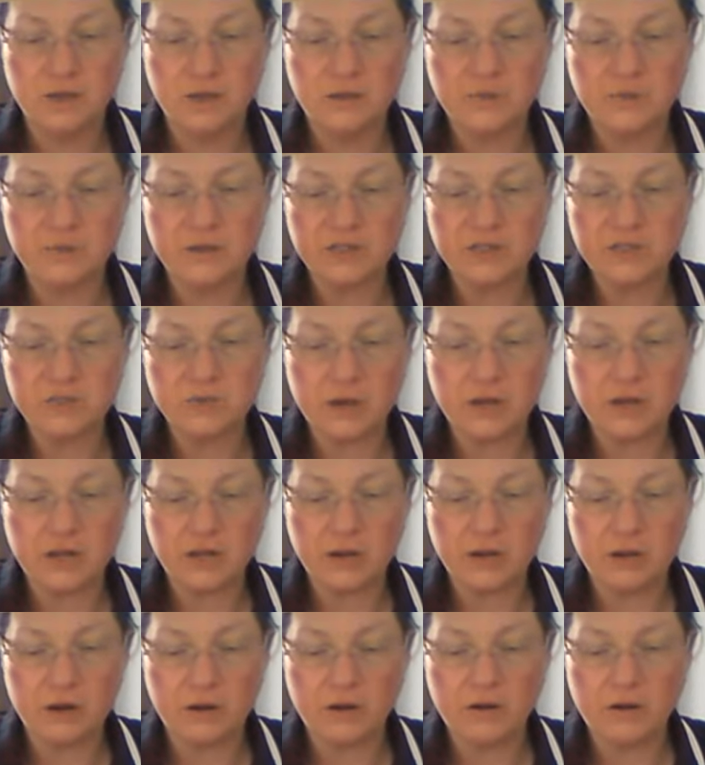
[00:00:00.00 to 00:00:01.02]
this right
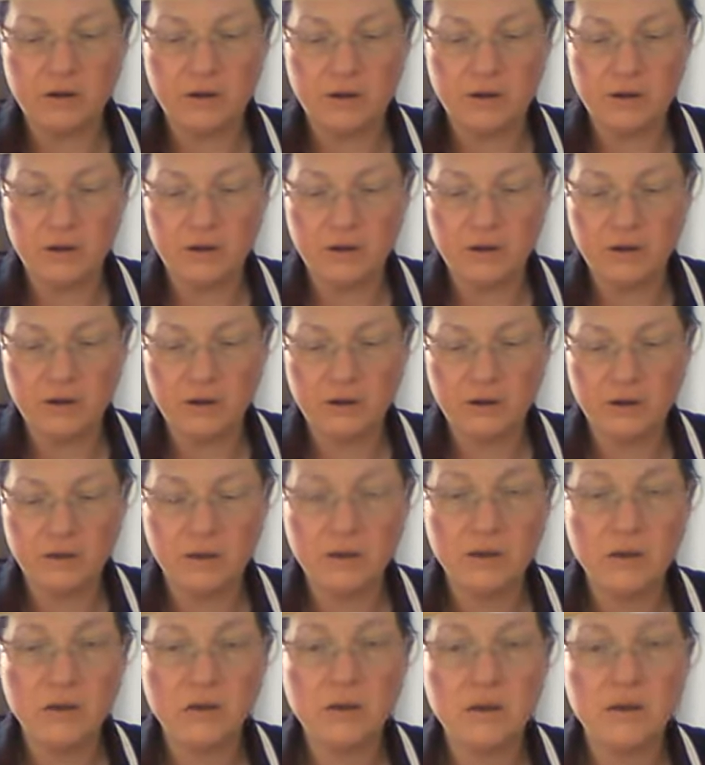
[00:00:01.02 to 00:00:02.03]
here,
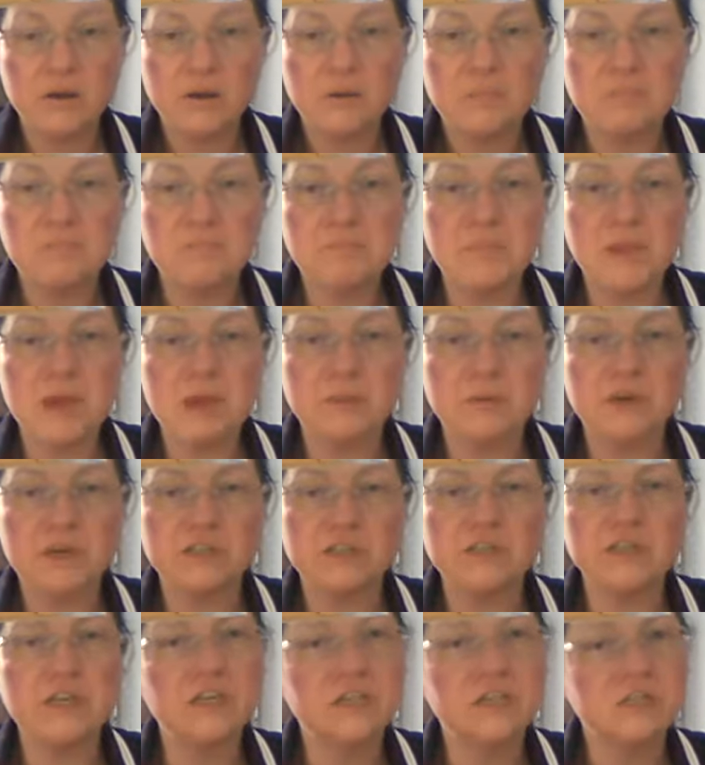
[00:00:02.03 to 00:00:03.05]
maybe a
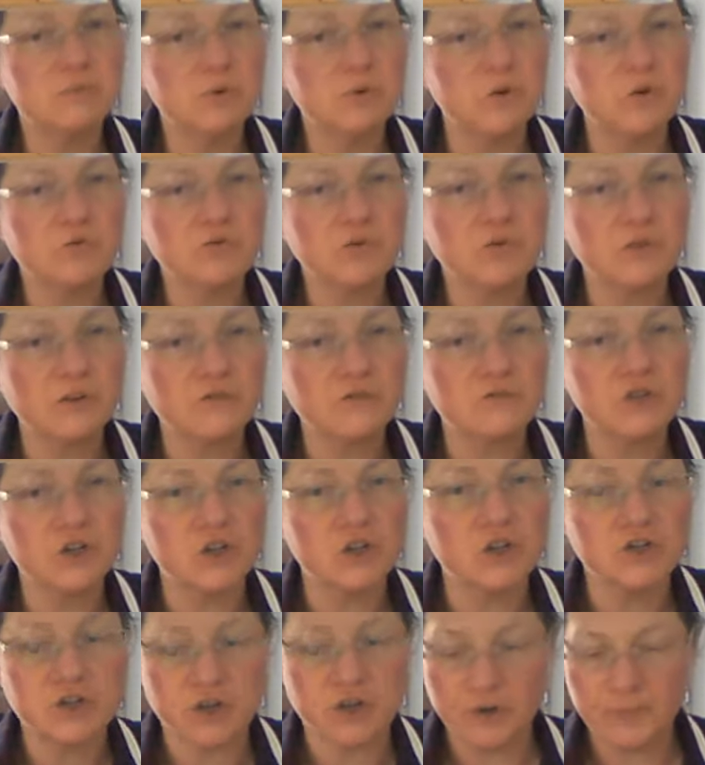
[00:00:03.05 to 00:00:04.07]
teaspoonful of
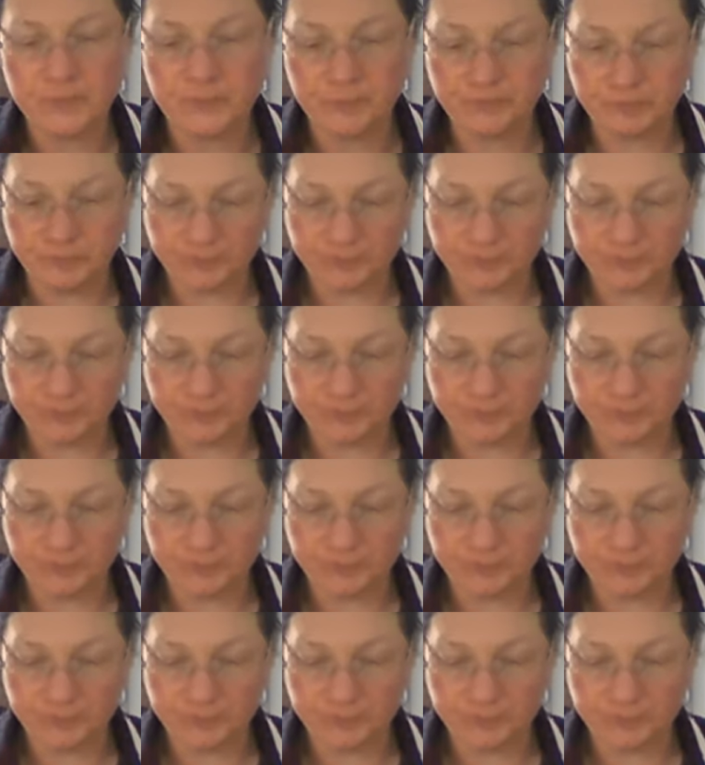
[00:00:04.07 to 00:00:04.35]
ginger.